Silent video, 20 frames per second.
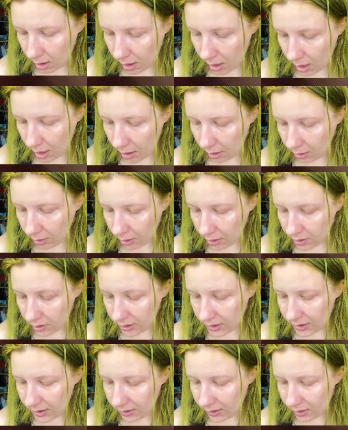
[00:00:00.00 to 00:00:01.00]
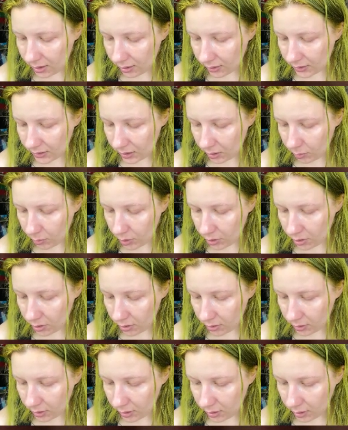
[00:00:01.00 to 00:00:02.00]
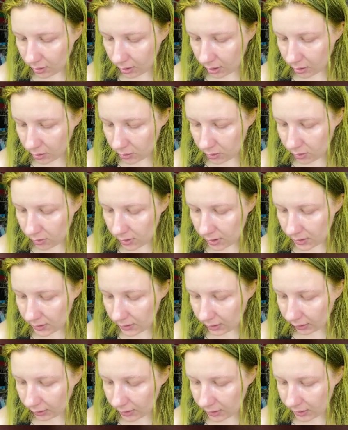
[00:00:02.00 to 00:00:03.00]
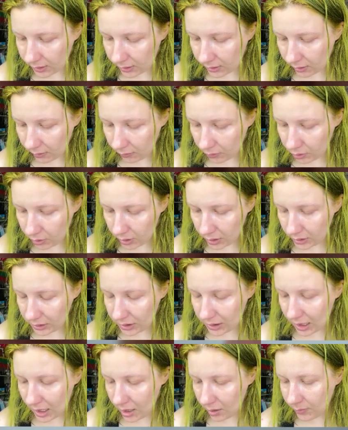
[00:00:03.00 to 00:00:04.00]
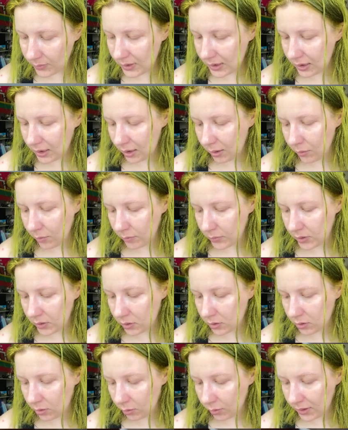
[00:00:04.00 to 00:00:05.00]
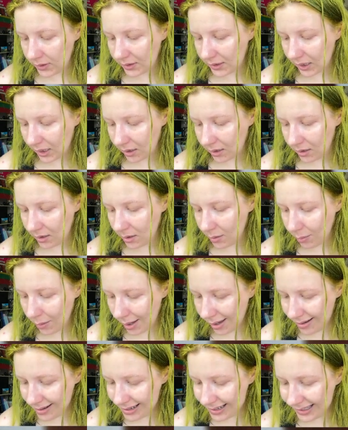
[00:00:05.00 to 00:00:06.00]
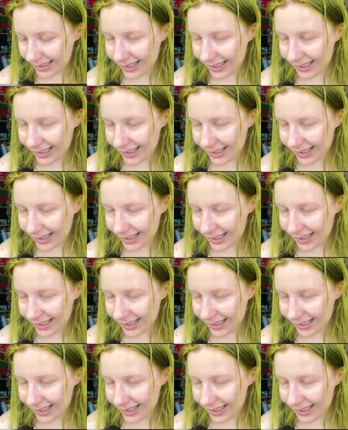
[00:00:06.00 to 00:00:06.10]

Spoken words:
I learned this on seminar that you can do this several times, and I'm so excited about it.